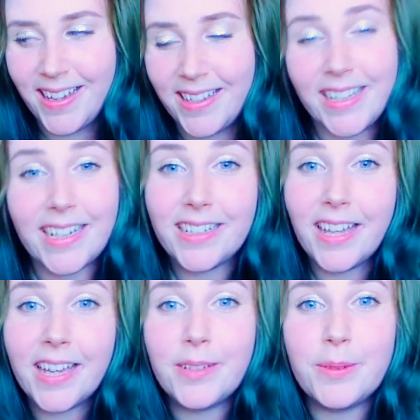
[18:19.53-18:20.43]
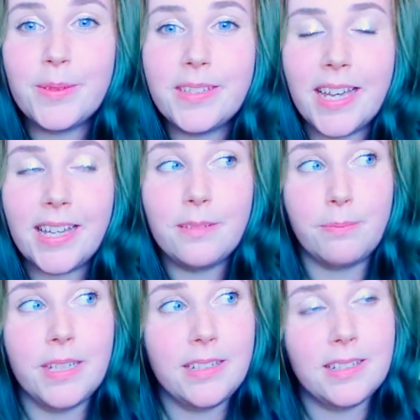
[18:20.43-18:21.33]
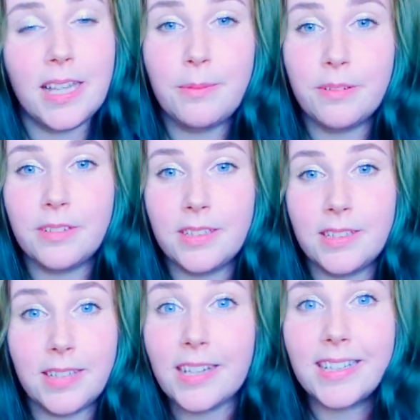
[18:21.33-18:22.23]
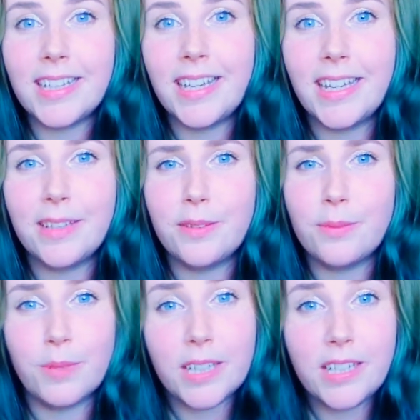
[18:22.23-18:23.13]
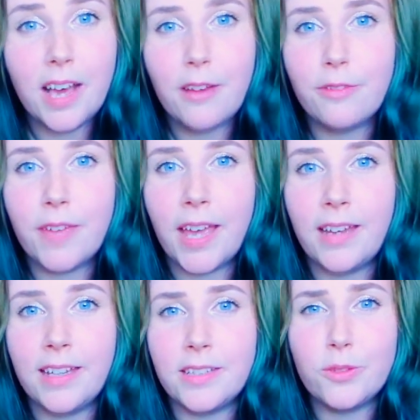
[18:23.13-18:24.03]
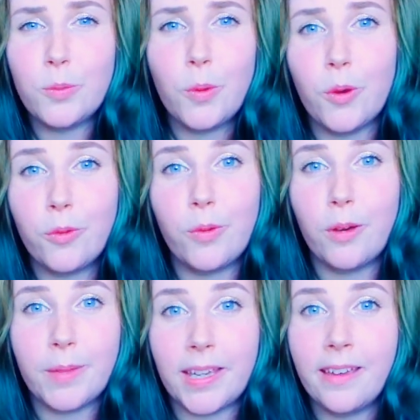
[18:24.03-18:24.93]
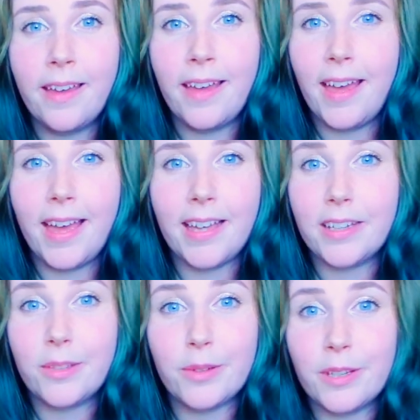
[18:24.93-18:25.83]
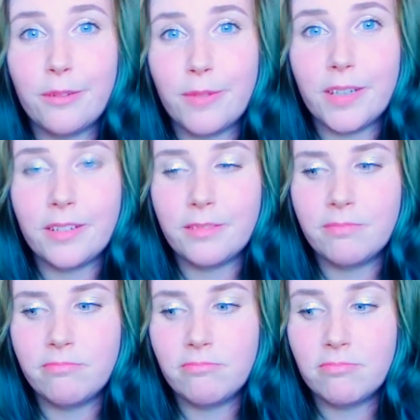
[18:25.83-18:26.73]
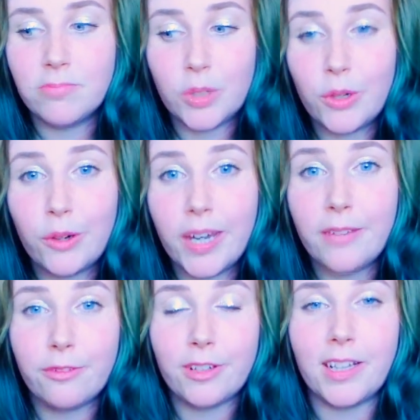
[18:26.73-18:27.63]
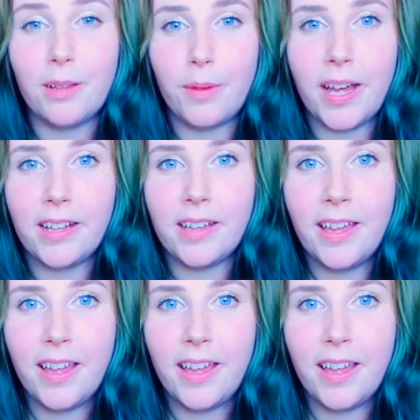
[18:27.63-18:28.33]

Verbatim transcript: Getting diagnosed and being disabled suddenly is really tough, and it's super overwhelming, and you're gonna feel not great for a little while.